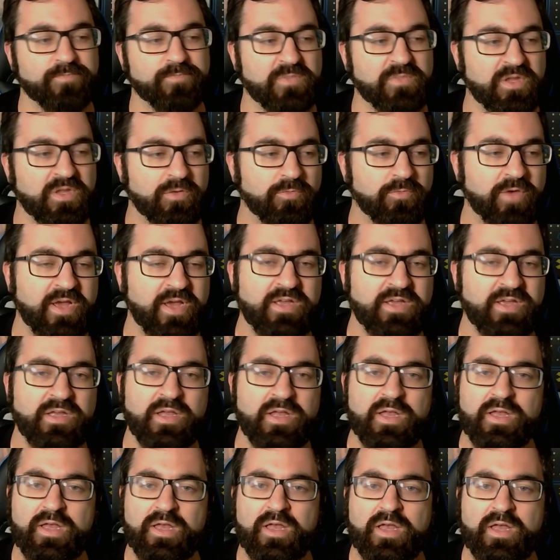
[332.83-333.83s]
right?
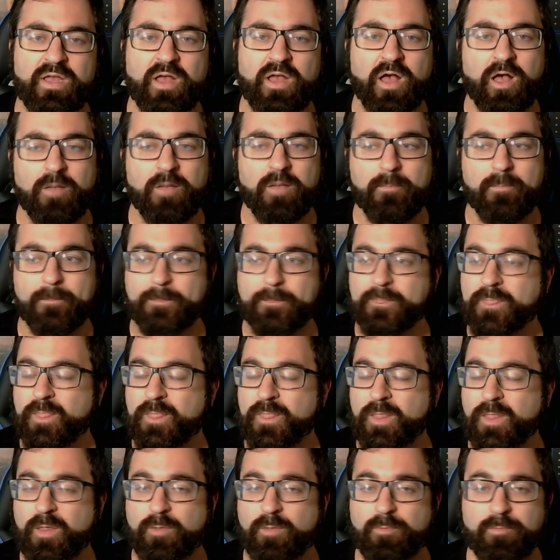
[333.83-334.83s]

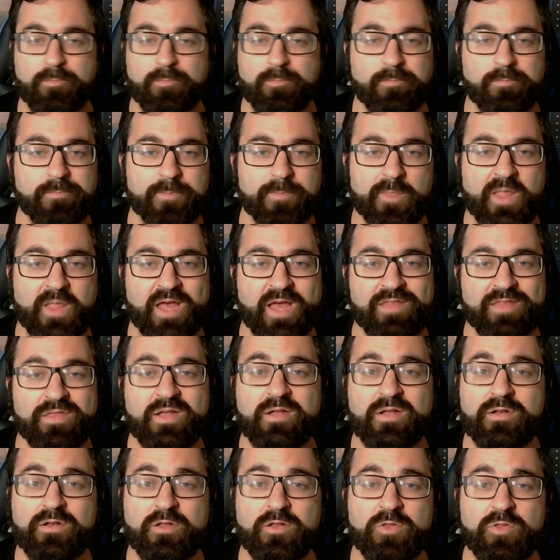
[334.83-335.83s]
I think
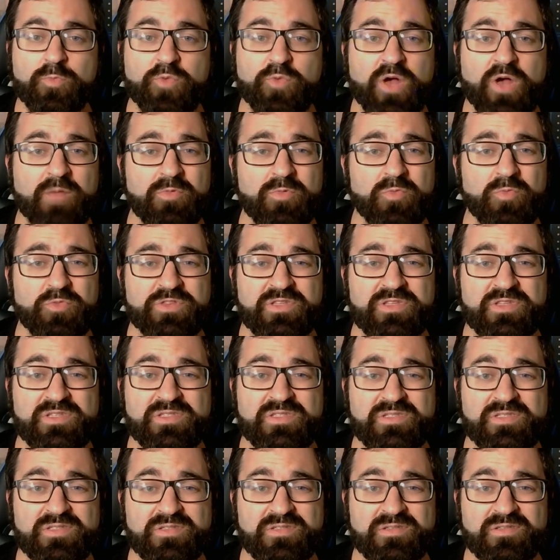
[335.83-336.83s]
another problem with
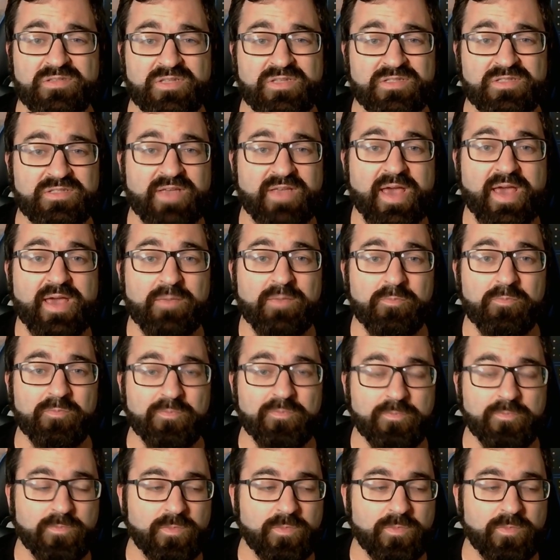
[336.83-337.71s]
this game,